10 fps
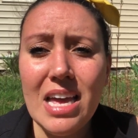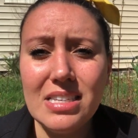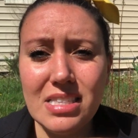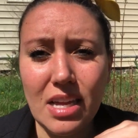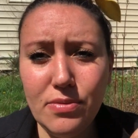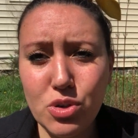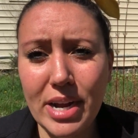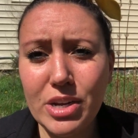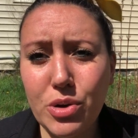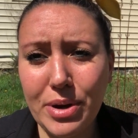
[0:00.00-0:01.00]
instead of
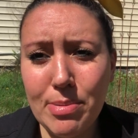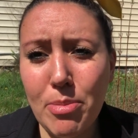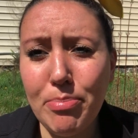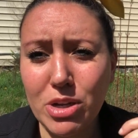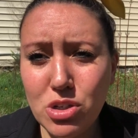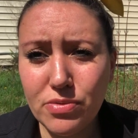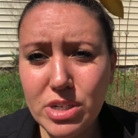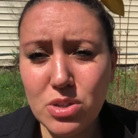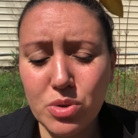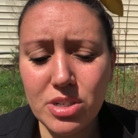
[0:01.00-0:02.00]
trying to cram a bunch of
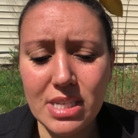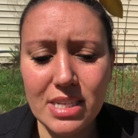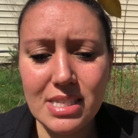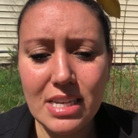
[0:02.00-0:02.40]
resources